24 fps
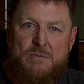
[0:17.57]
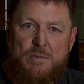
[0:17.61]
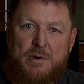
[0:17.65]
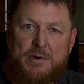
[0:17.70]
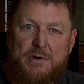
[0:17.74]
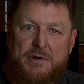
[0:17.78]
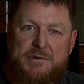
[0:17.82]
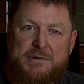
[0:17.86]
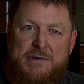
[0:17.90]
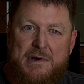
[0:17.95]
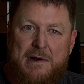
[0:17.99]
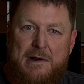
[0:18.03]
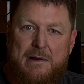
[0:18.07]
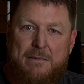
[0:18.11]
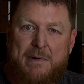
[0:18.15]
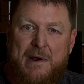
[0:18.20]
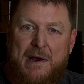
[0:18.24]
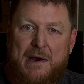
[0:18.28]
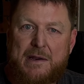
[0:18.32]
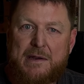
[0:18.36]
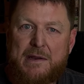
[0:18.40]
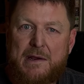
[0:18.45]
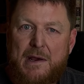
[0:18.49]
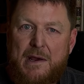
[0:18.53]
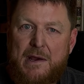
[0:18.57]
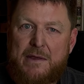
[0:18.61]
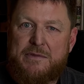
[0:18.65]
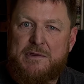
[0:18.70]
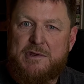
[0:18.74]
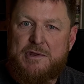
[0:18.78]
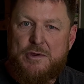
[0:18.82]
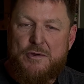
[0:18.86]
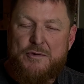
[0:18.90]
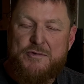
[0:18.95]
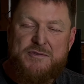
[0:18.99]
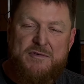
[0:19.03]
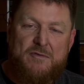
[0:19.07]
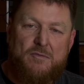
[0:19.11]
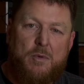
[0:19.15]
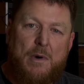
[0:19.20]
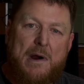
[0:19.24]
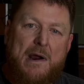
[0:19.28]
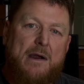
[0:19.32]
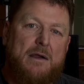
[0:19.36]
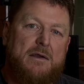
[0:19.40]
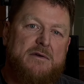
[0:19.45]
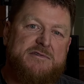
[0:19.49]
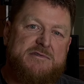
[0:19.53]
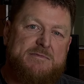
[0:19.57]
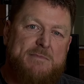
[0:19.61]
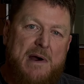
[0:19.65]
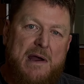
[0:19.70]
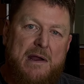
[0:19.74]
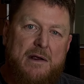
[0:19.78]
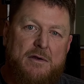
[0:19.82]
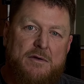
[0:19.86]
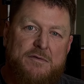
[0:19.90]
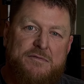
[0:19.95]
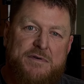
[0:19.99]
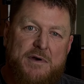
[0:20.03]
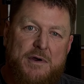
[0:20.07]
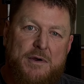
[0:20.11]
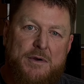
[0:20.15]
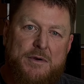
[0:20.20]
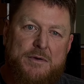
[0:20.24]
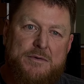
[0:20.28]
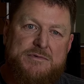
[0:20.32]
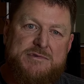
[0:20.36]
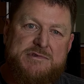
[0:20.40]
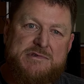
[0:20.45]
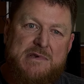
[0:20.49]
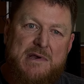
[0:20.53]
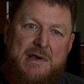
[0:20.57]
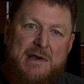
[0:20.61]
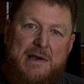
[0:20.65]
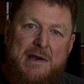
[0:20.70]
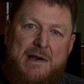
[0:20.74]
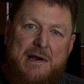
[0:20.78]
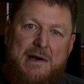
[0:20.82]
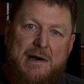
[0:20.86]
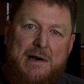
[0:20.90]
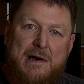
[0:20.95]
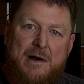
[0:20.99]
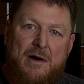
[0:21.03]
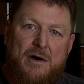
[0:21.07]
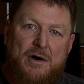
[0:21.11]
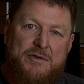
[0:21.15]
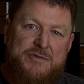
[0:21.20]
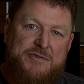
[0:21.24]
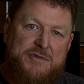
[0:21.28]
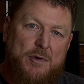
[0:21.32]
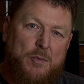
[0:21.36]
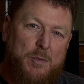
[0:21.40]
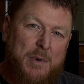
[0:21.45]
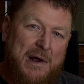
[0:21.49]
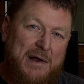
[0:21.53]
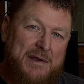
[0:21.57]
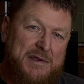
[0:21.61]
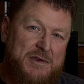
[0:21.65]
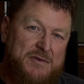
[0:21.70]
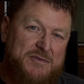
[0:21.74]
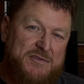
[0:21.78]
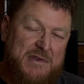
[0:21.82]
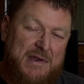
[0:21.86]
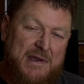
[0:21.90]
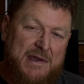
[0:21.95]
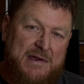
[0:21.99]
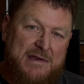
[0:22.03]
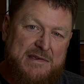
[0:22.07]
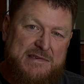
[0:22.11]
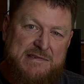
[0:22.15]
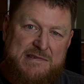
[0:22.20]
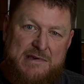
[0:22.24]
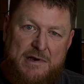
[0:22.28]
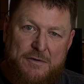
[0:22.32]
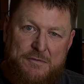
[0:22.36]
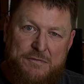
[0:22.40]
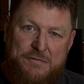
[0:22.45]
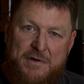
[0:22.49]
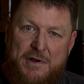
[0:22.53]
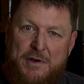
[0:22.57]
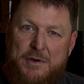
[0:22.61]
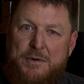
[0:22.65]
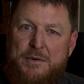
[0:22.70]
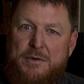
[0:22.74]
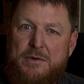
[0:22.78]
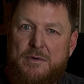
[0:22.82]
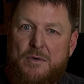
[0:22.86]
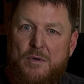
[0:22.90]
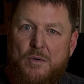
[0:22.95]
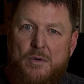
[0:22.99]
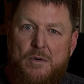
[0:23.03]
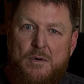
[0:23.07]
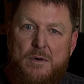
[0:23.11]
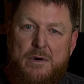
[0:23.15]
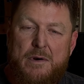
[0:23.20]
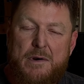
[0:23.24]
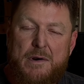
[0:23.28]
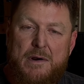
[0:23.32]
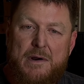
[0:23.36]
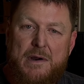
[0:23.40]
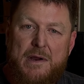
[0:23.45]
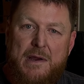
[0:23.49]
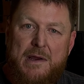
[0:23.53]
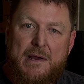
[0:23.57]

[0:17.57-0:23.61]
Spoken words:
We're going to talk about the use of wireless microphones, also while using a cell phone or